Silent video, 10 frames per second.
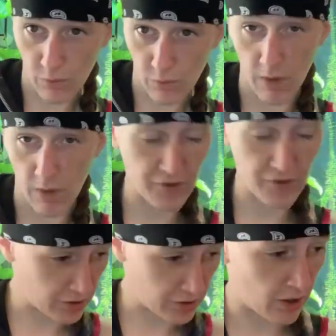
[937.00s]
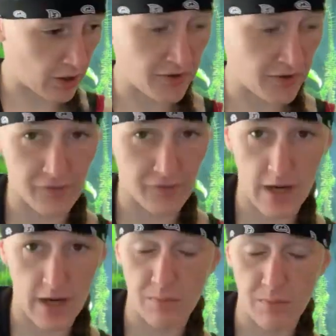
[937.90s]
ropefish, and then all the different
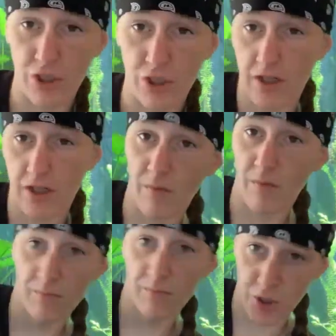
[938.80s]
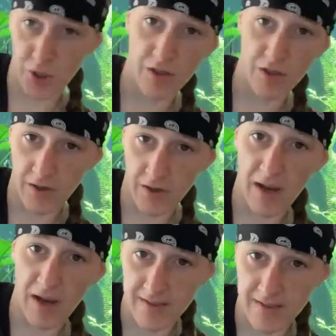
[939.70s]
types of Bashir, and ropefish is over here
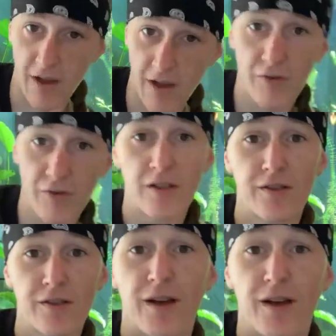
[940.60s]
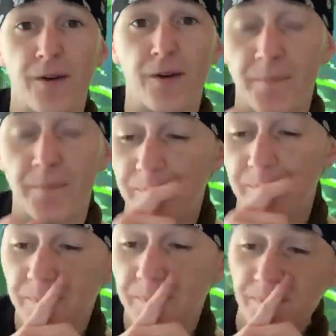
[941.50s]
by itself. So,
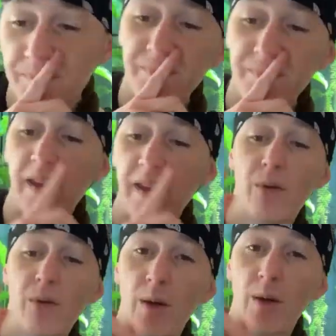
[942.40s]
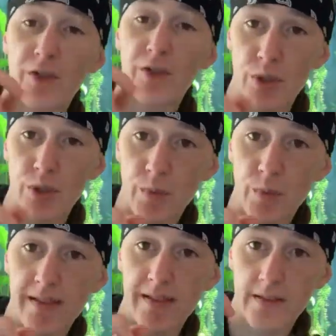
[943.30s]
ropefish are
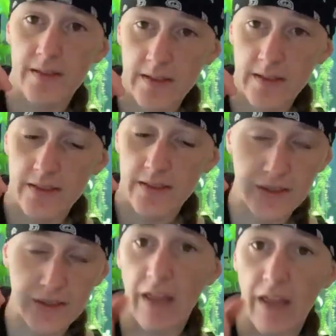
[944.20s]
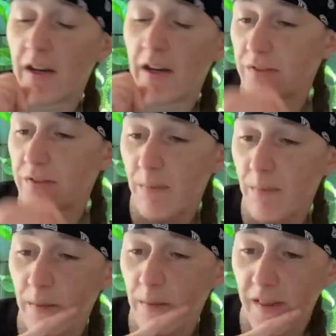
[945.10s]
sweet. There's nothing else like them
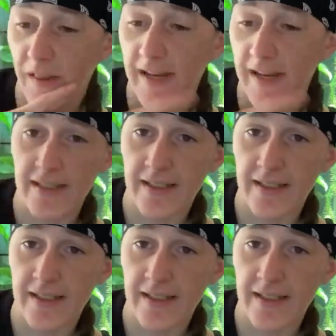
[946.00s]
on the planet.